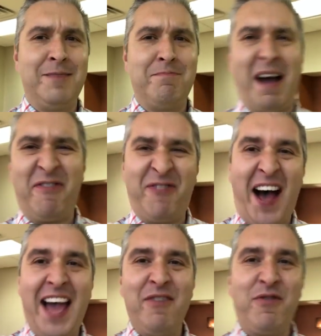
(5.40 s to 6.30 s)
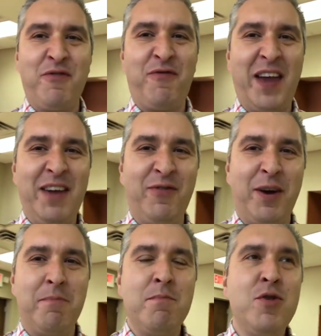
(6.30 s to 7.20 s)
my five
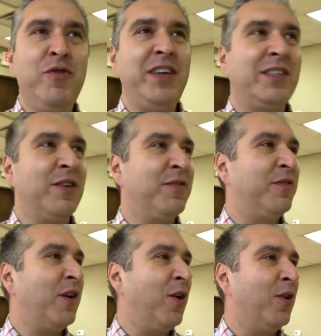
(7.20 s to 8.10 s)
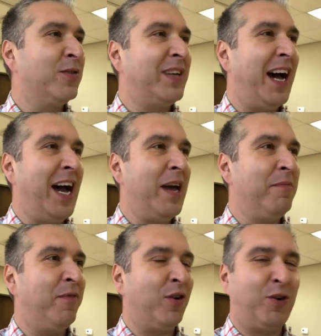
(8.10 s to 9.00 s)
favorite movies of all time
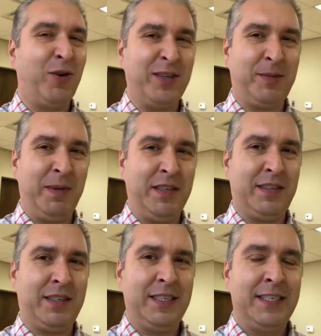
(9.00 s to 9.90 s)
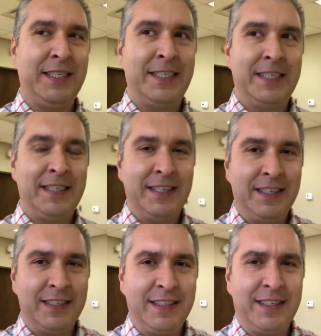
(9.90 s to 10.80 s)
for Christmas.
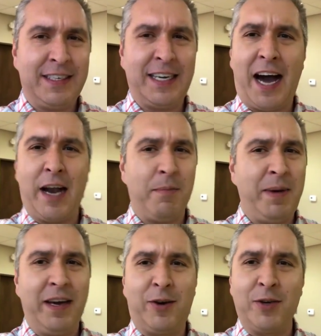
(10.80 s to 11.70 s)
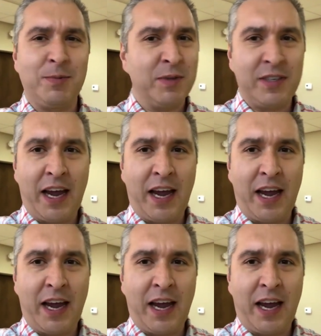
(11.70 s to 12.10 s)
Gotta be A Christmas